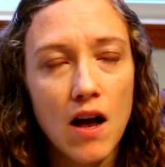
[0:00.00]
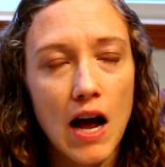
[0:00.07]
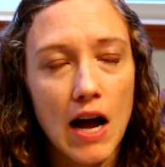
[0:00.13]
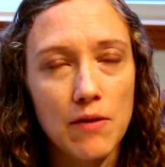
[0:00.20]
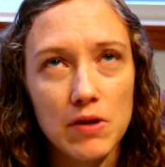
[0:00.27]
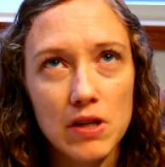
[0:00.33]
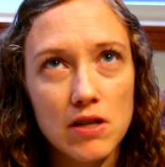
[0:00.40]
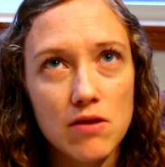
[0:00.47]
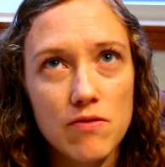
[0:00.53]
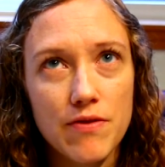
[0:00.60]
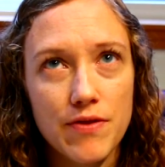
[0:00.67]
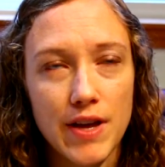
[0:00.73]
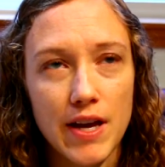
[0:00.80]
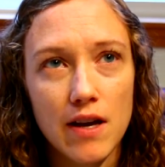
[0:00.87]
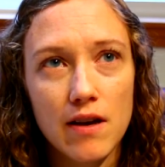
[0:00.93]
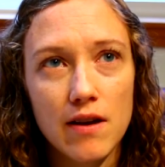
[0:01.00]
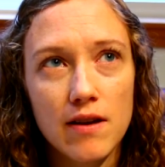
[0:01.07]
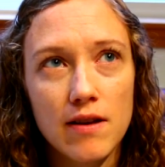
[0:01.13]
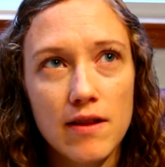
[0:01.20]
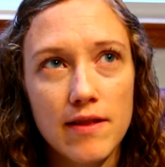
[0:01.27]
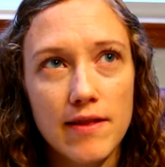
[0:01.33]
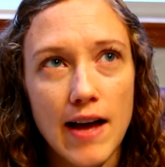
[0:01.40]
I really don't think
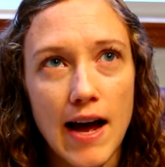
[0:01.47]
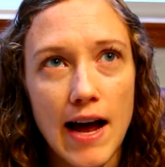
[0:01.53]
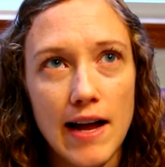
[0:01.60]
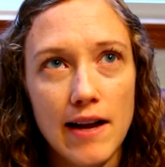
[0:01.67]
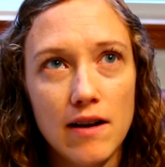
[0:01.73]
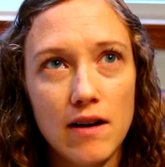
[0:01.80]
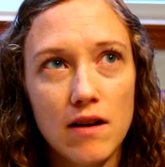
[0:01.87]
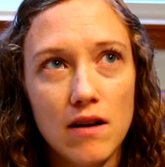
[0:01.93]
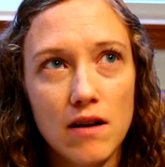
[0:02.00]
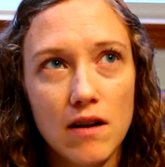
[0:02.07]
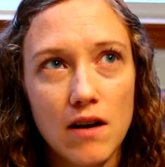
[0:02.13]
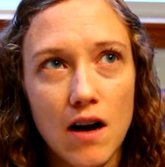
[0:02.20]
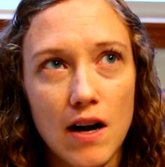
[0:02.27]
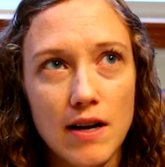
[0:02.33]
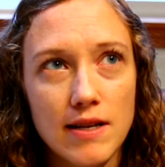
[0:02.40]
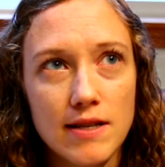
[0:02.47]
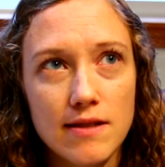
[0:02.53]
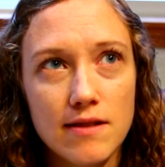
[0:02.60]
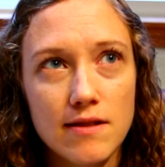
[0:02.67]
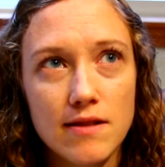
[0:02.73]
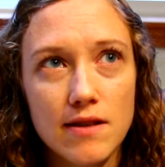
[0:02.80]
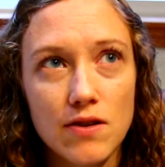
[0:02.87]
that God
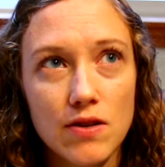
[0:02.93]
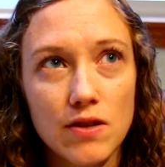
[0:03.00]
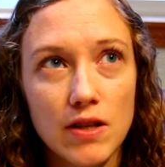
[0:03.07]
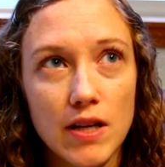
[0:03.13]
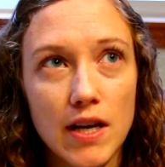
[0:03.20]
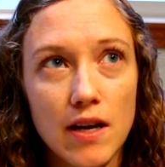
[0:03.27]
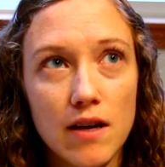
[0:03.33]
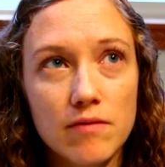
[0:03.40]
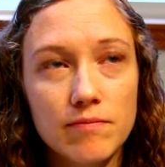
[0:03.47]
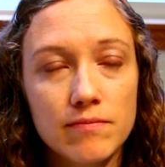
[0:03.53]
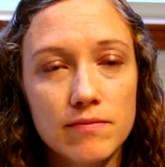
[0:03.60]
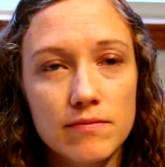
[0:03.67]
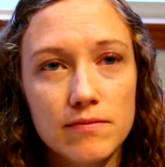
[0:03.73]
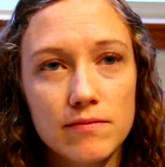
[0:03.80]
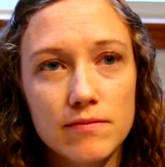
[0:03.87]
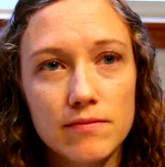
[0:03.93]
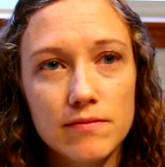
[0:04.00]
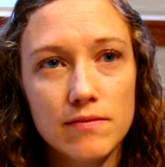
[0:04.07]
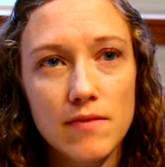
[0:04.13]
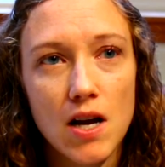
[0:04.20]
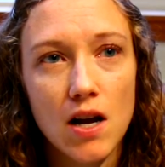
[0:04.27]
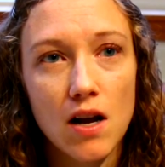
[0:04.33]
necessarily
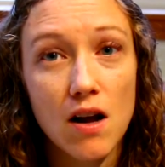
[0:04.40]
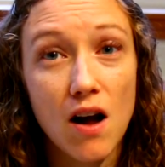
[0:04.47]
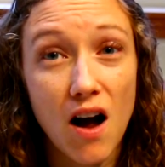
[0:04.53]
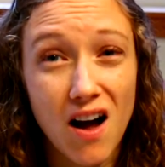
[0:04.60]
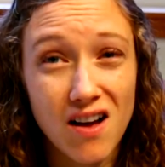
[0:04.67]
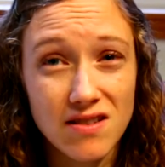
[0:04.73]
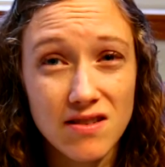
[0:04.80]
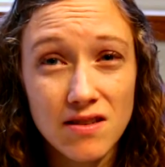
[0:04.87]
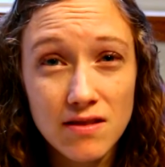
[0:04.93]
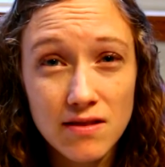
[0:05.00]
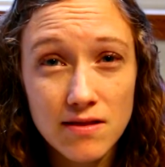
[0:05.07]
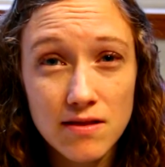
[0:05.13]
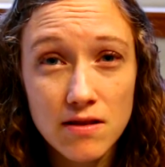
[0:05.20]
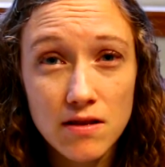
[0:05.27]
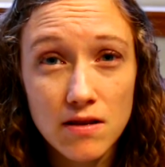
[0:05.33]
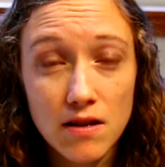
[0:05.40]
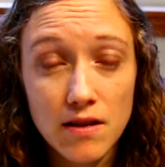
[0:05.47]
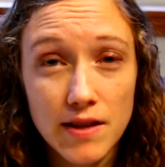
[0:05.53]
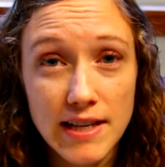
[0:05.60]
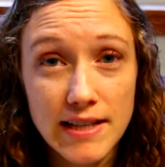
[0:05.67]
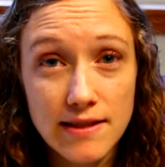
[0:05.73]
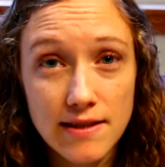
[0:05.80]
causes
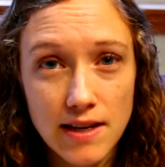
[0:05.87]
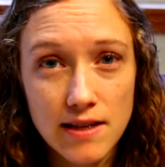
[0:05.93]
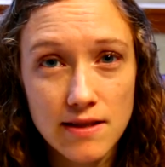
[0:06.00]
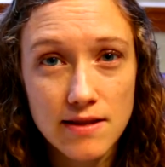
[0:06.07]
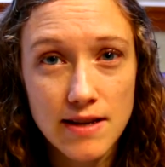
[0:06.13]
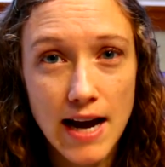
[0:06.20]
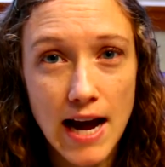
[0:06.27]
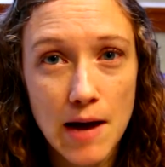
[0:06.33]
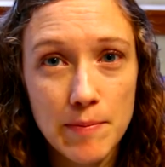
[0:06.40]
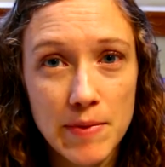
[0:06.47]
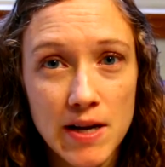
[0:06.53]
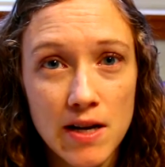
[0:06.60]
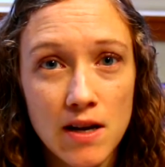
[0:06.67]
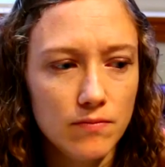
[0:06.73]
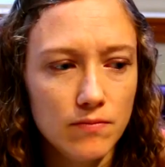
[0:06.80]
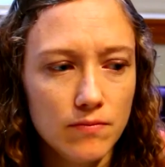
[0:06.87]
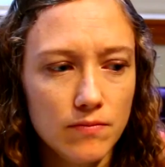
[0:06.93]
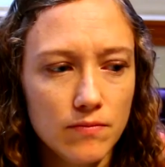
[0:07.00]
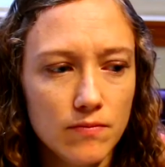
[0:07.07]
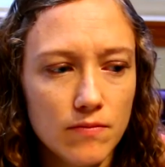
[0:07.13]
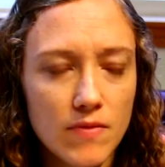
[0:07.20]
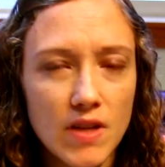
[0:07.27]
these things to happen.
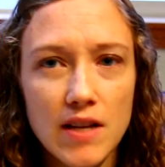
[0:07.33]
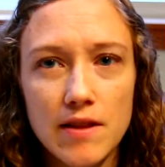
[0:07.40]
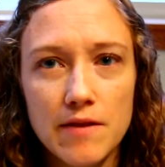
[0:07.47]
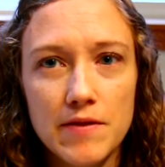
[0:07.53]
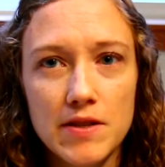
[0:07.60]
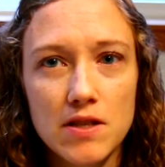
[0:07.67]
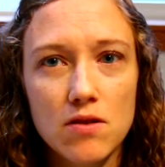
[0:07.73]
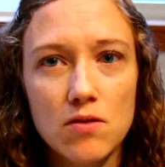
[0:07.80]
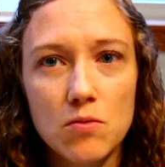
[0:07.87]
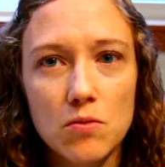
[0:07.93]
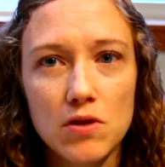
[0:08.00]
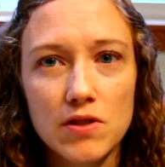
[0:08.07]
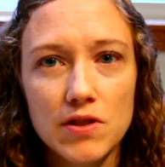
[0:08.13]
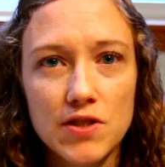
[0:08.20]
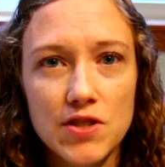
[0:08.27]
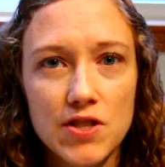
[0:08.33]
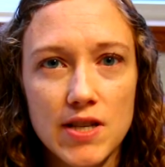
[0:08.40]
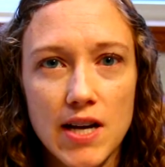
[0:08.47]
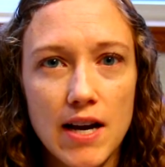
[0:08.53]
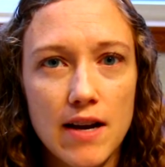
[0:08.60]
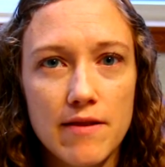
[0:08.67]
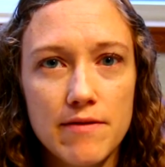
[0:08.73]
The physical world is just
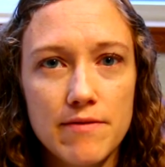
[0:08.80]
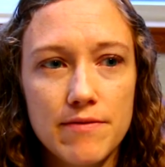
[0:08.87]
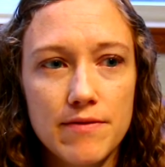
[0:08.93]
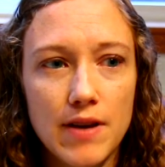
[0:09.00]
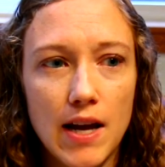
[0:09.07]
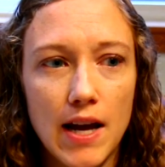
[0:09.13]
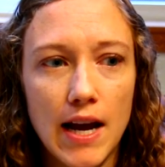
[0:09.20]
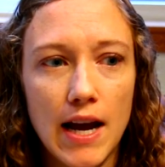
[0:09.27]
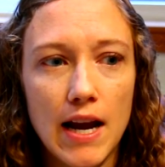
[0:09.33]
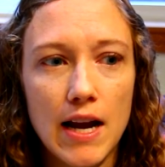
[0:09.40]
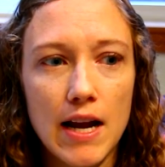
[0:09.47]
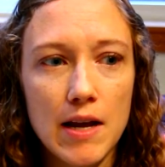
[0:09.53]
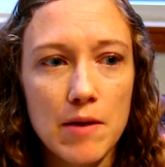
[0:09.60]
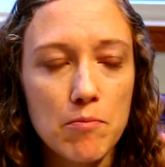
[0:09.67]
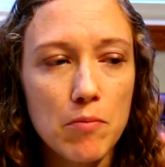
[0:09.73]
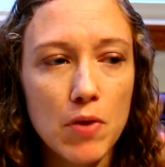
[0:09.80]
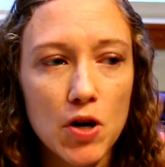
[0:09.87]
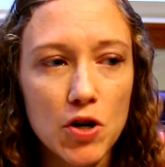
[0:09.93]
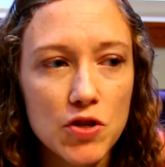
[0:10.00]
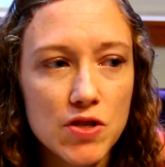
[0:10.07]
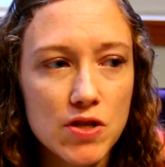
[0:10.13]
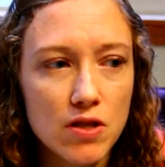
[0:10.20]
kind of an
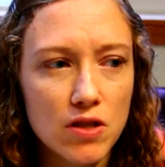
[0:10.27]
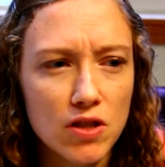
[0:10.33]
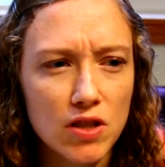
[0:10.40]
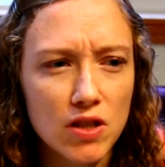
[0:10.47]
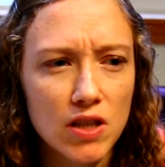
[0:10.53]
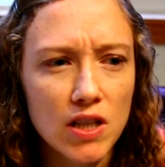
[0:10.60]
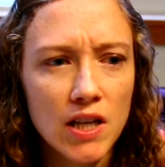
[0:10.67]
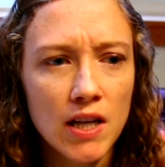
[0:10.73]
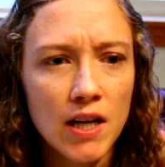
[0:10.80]
impersonal,